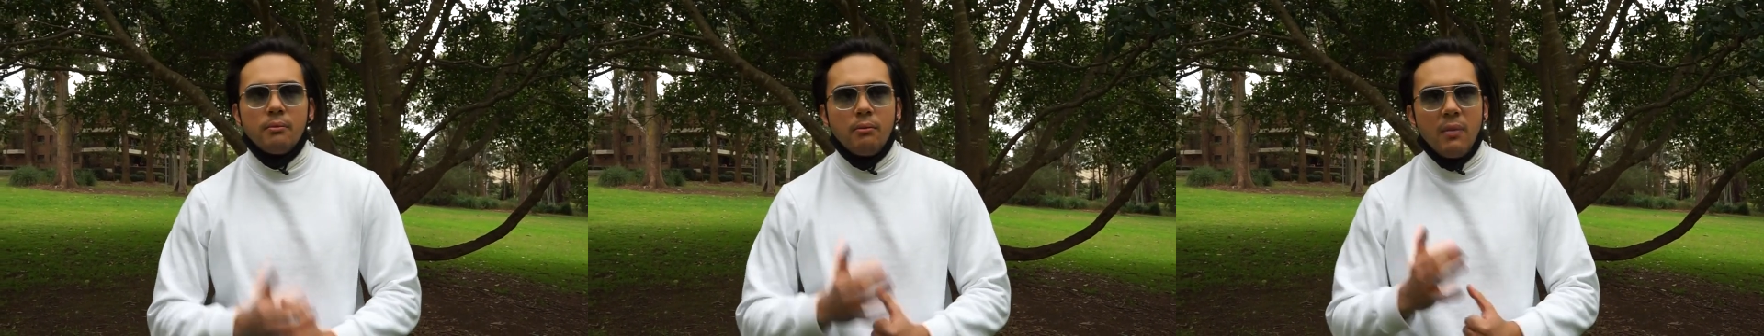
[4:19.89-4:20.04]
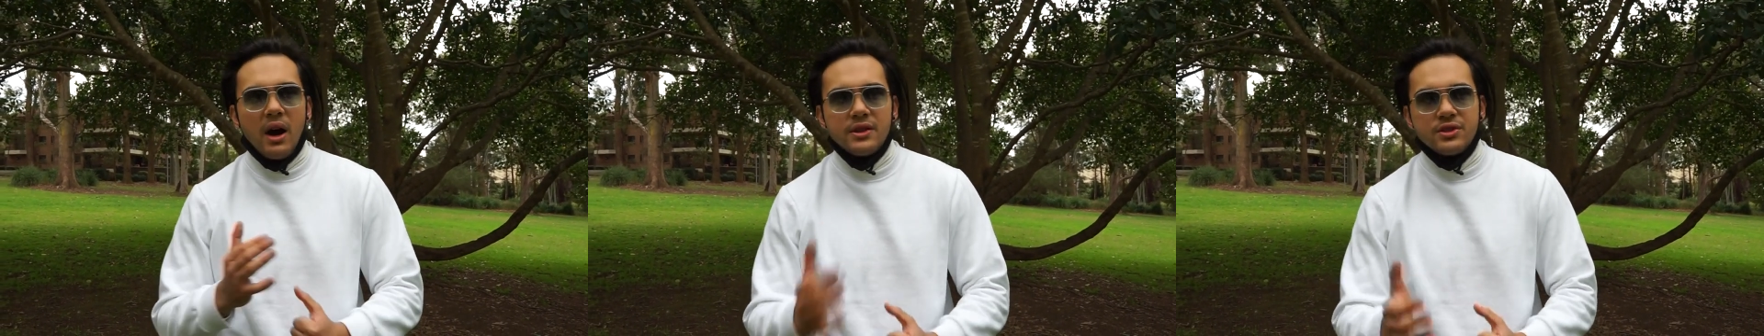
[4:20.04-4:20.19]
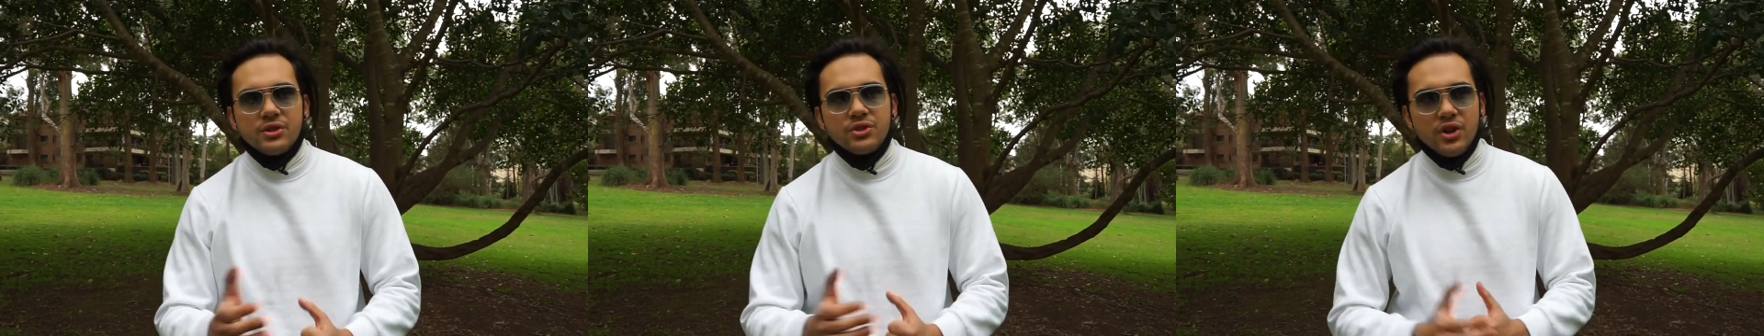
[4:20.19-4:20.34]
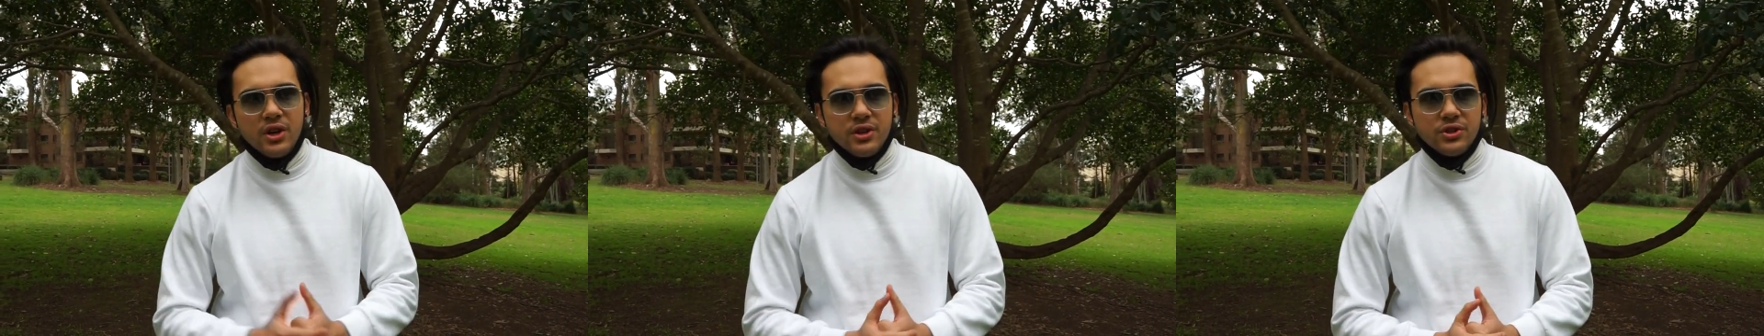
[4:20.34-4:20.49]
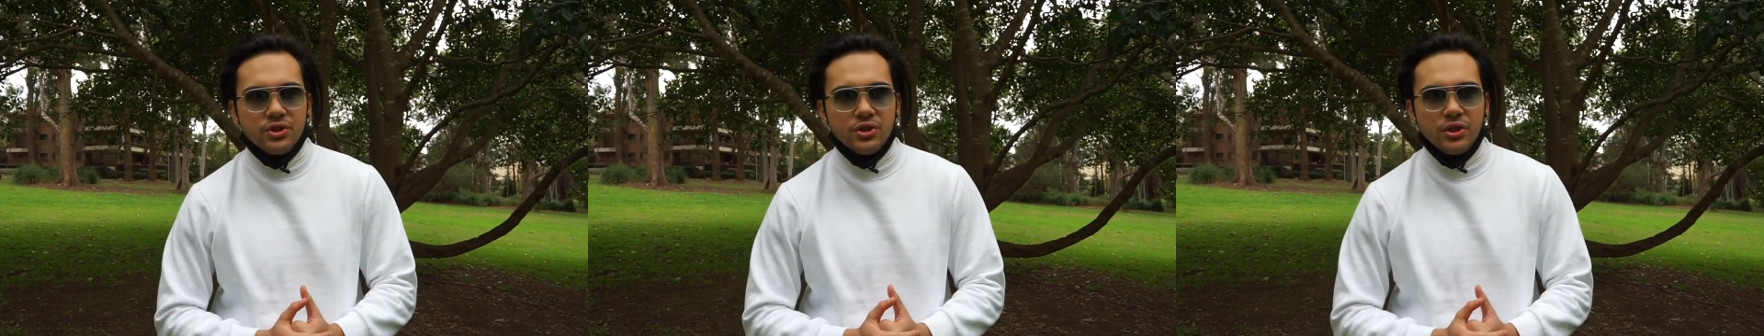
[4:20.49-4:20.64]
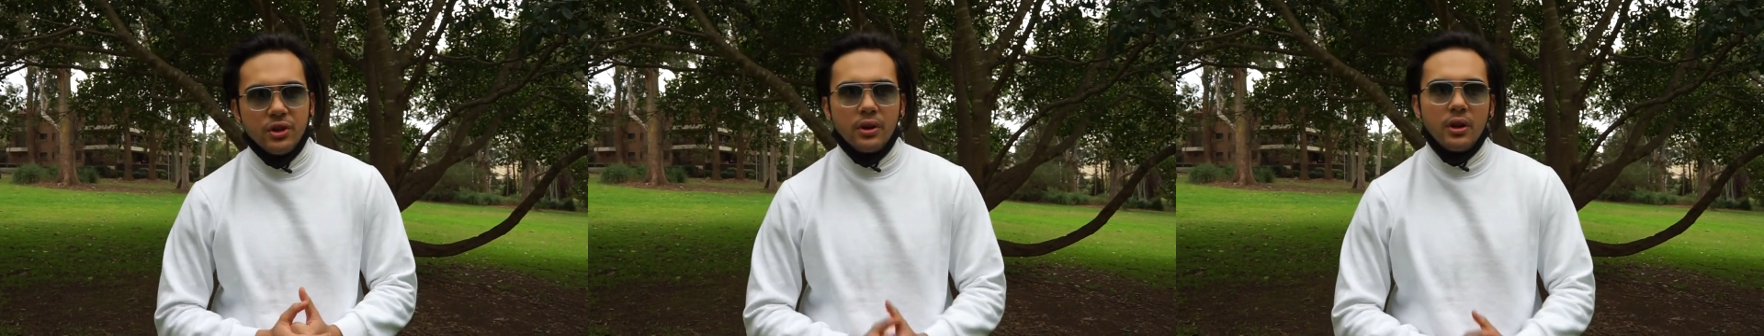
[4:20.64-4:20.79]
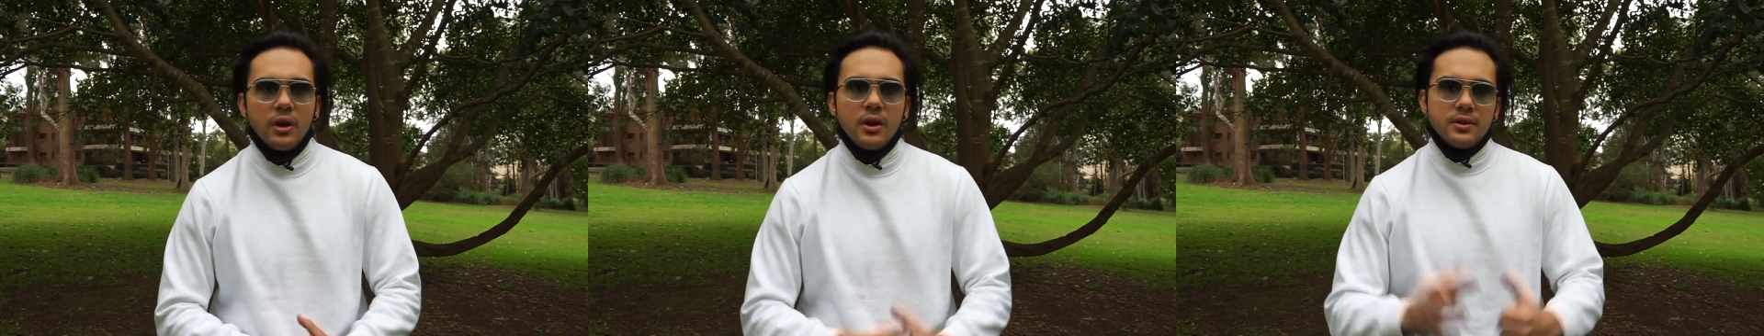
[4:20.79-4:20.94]
My
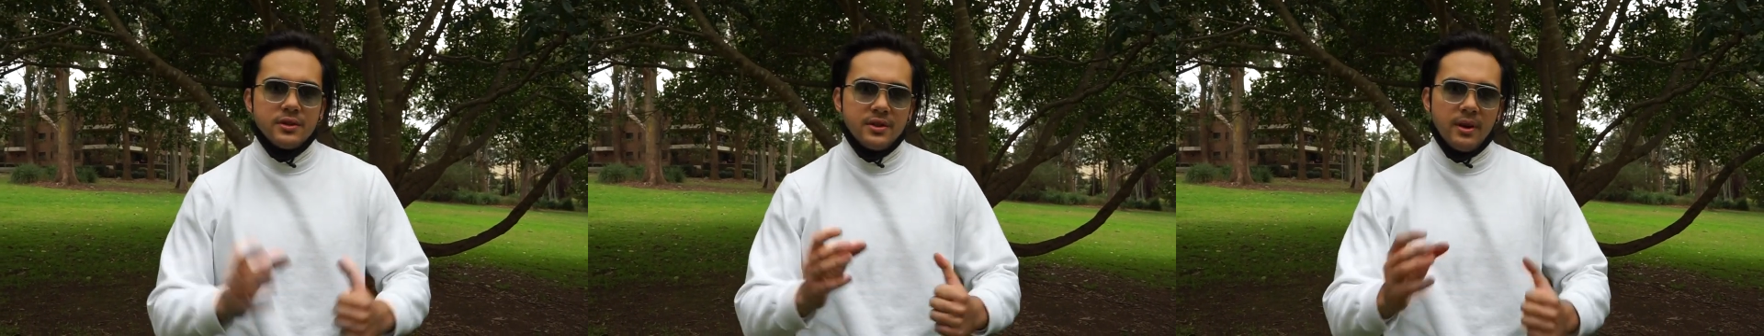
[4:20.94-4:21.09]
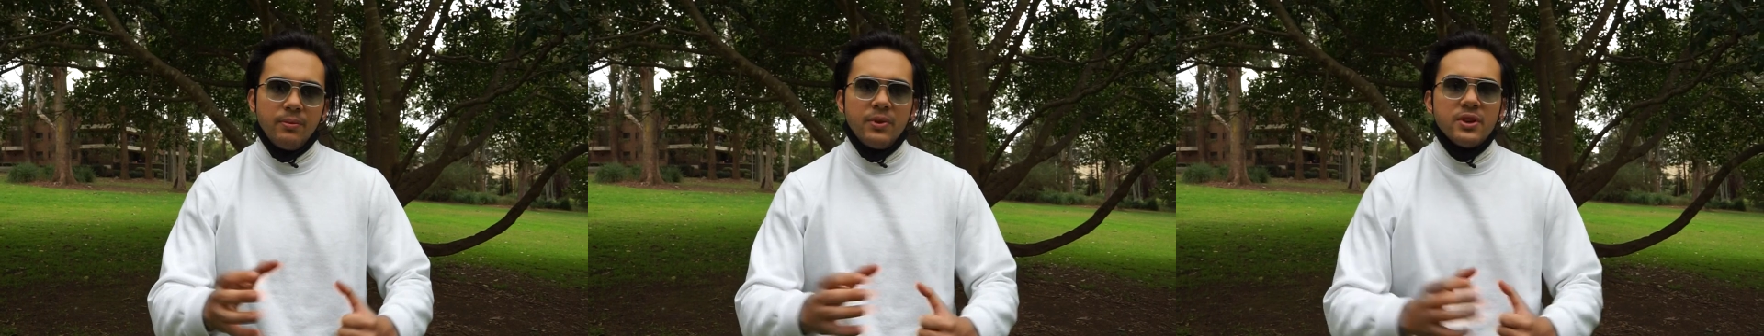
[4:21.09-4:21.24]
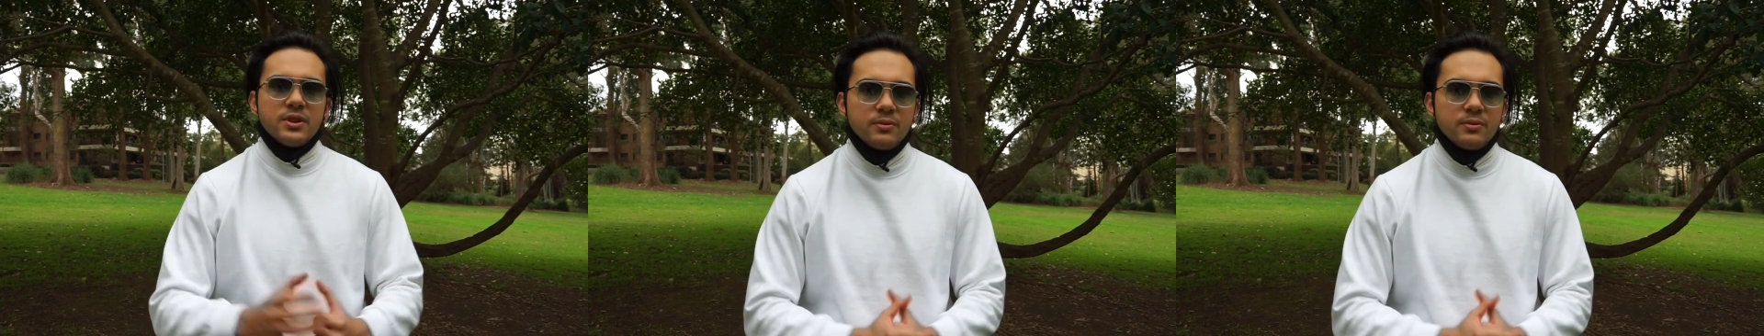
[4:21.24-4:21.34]
suggestion, something